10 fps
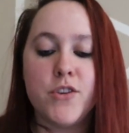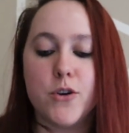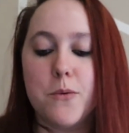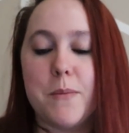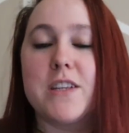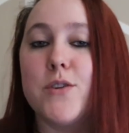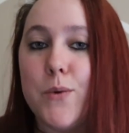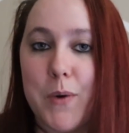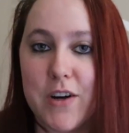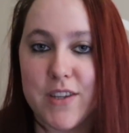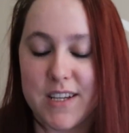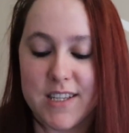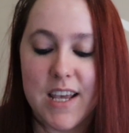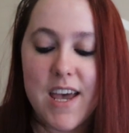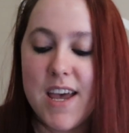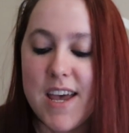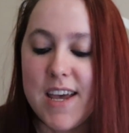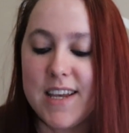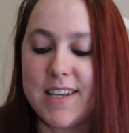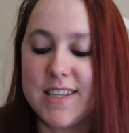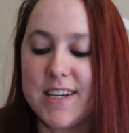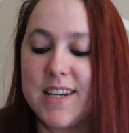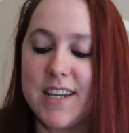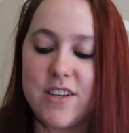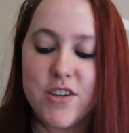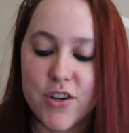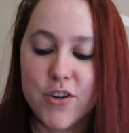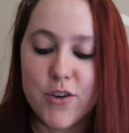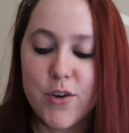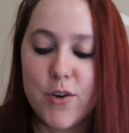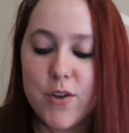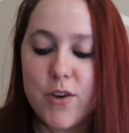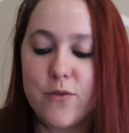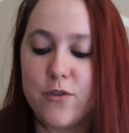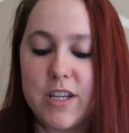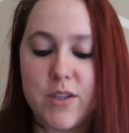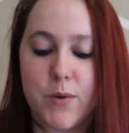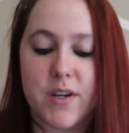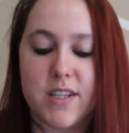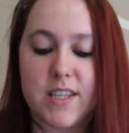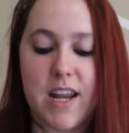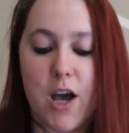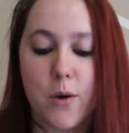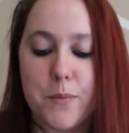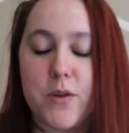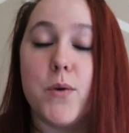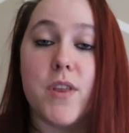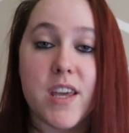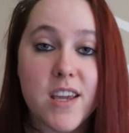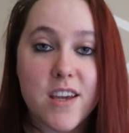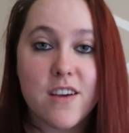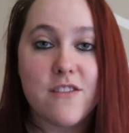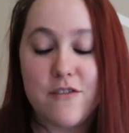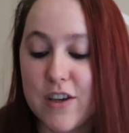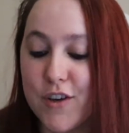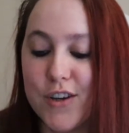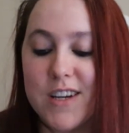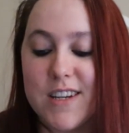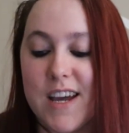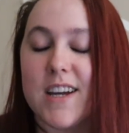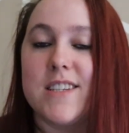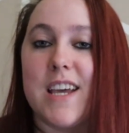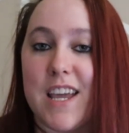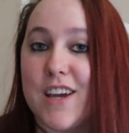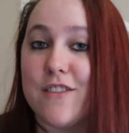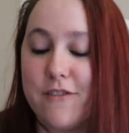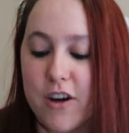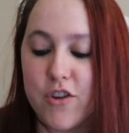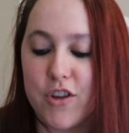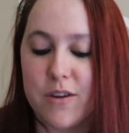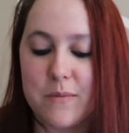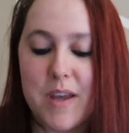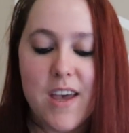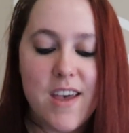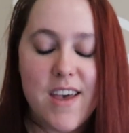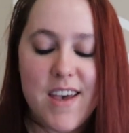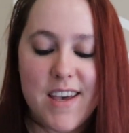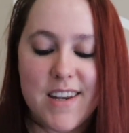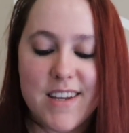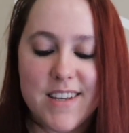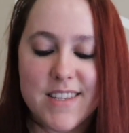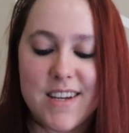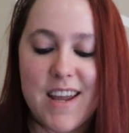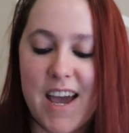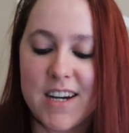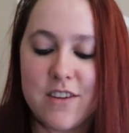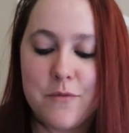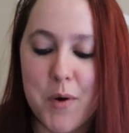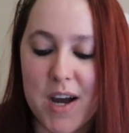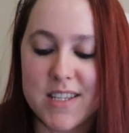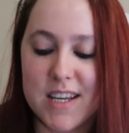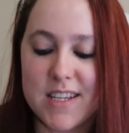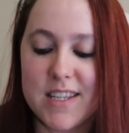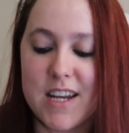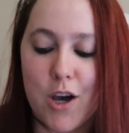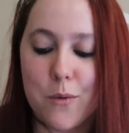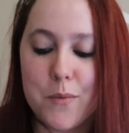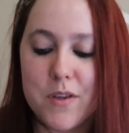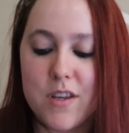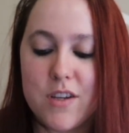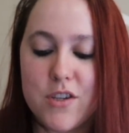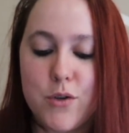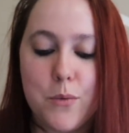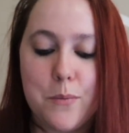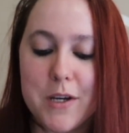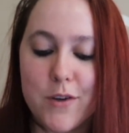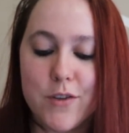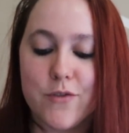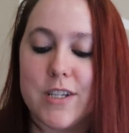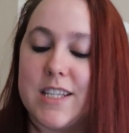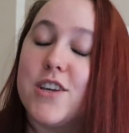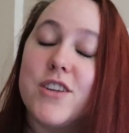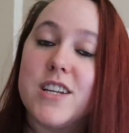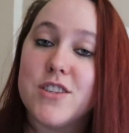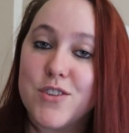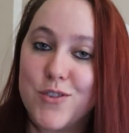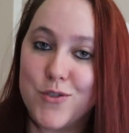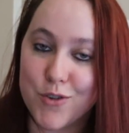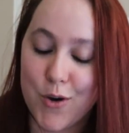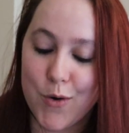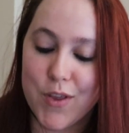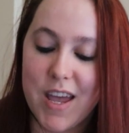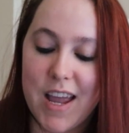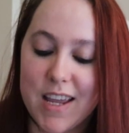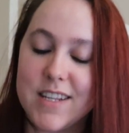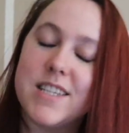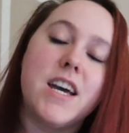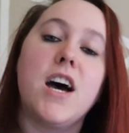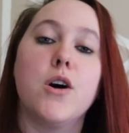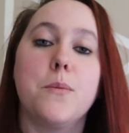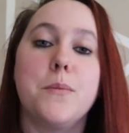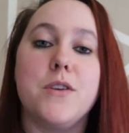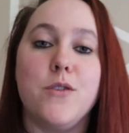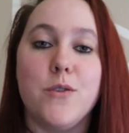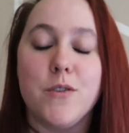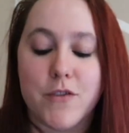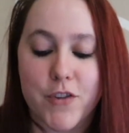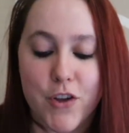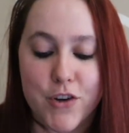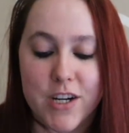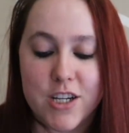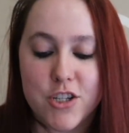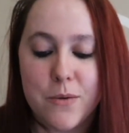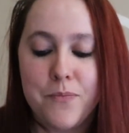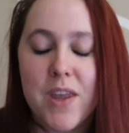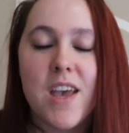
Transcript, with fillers: So, mental wellness is an internal resource that helps you think, feel, connect, and function. It is an active process that helps to build resilience, growth, and to help you flourish.